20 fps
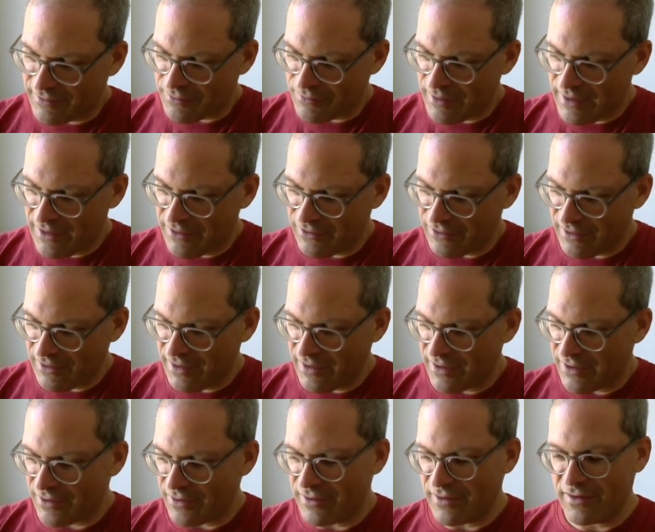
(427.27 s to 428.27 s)
region
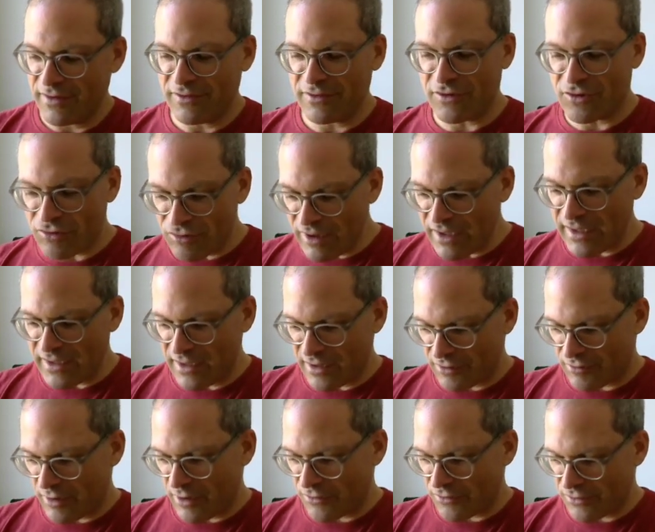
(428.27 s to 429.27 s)
here is green in
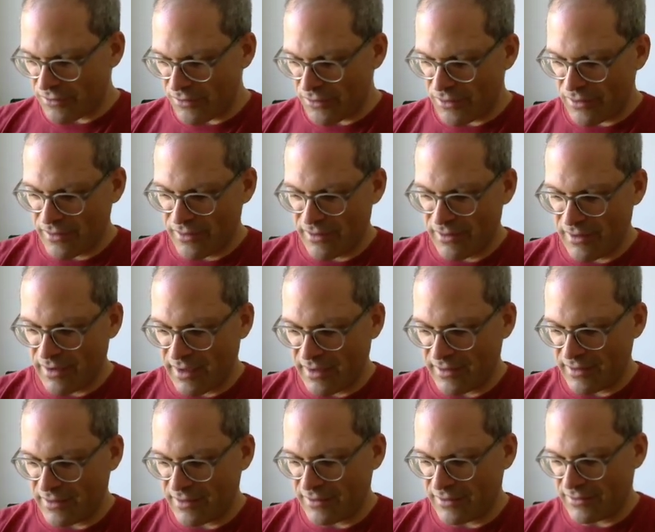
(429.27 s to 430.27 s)
ground truth and
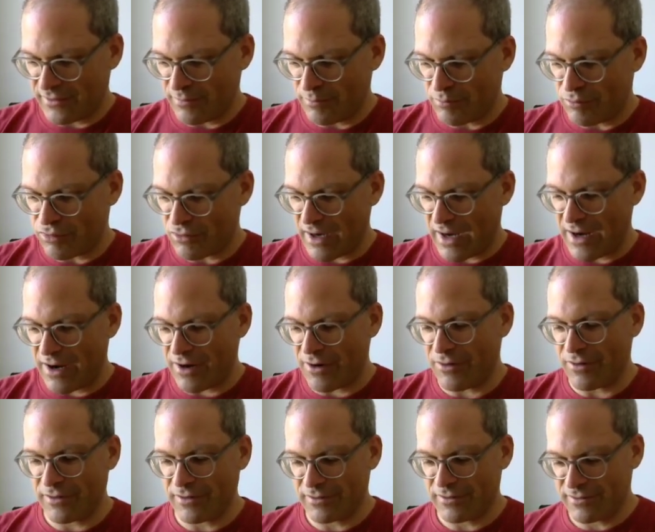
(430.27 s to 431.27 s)
it is
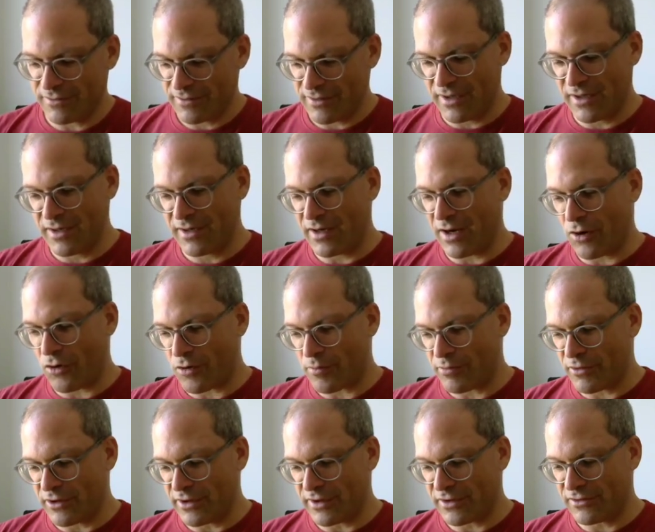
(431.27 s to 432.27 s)
brown in our
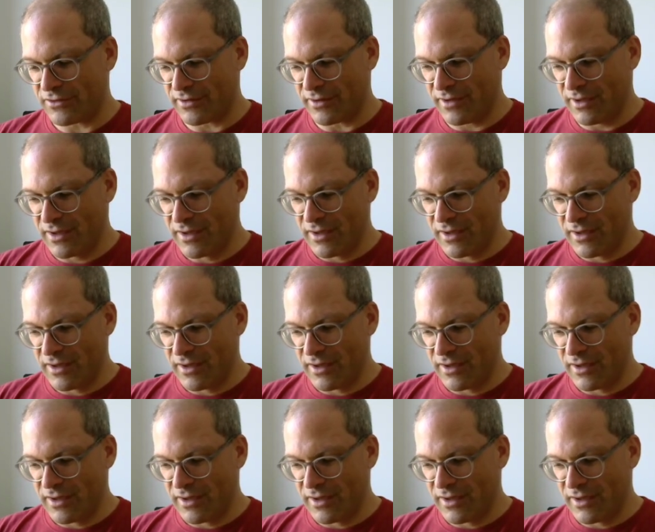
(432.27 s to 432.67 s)
prediction.